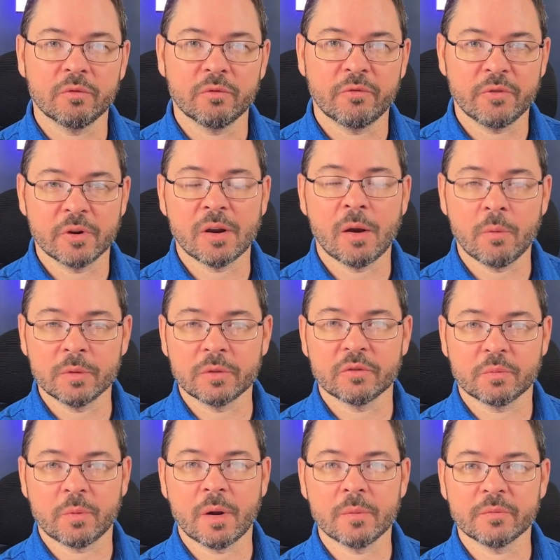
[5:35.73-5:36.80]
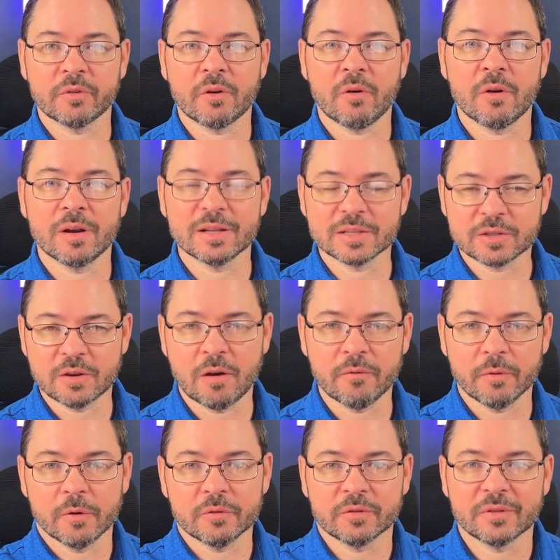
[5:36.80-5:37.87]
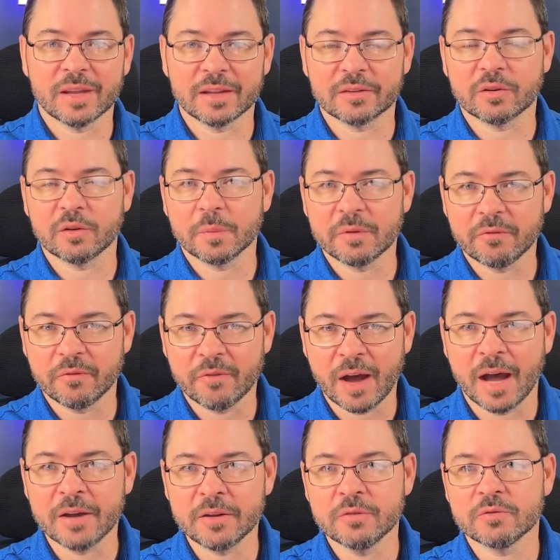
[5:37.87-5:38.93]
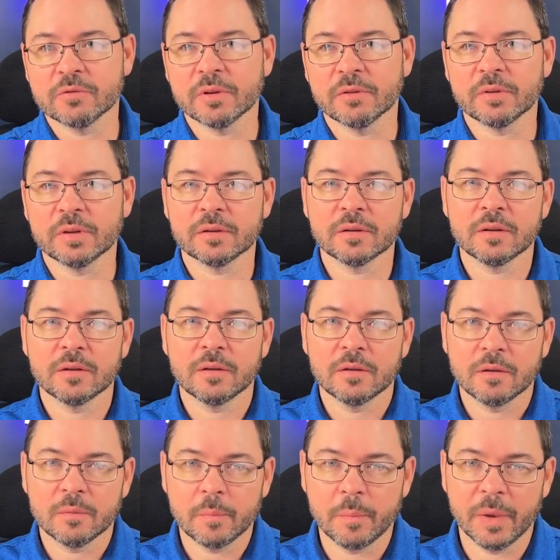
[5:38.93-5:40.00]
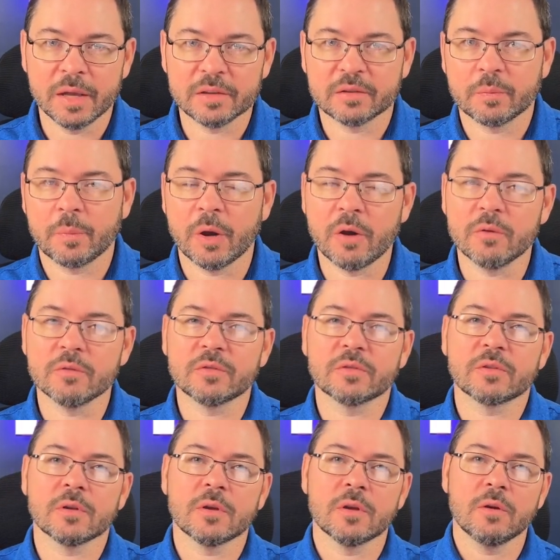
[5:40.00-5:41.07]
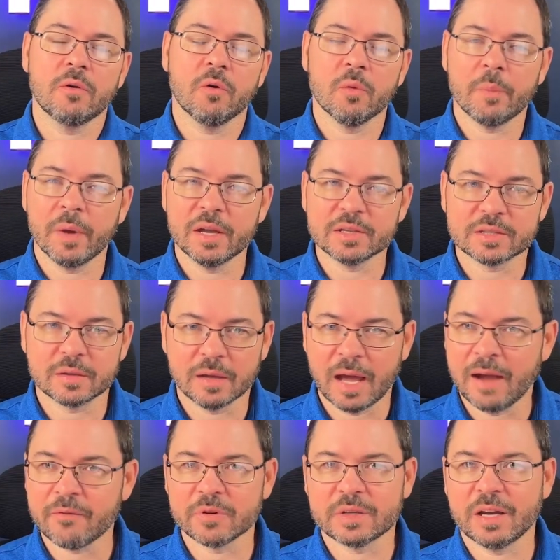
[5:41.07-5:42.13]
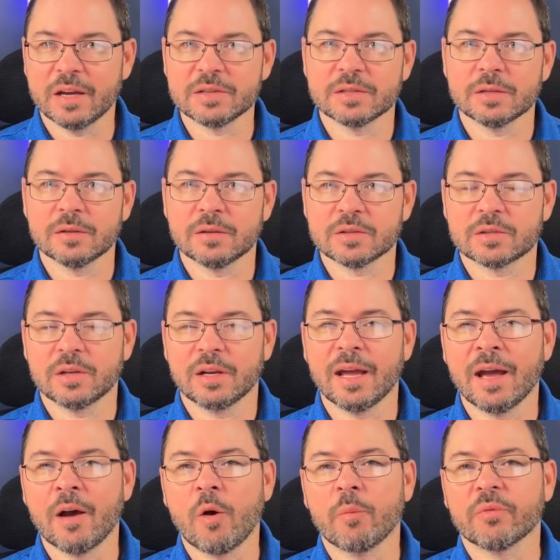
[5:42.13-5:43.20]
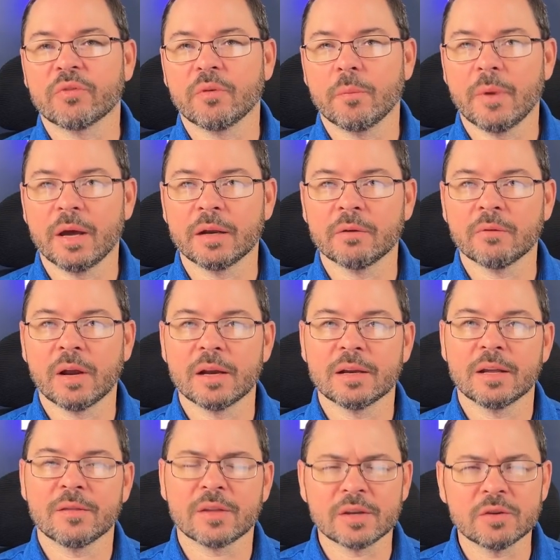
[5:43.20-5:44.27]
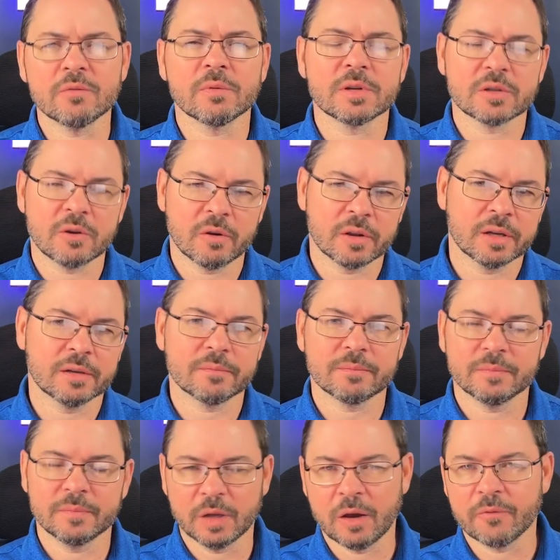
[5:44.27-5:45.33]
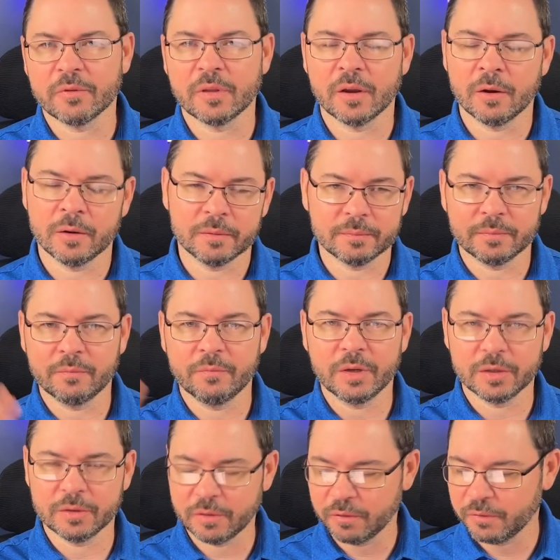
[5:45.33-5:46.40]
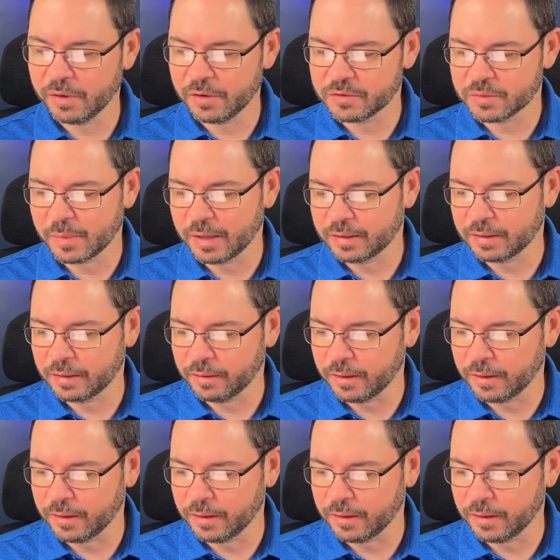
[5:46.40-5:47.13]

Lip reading: figure out what those problems are and solve those. That's going to be value-driven based post or based advertising that's going to help somebody, right? And then you retarget it off of there, and we can do other videos about that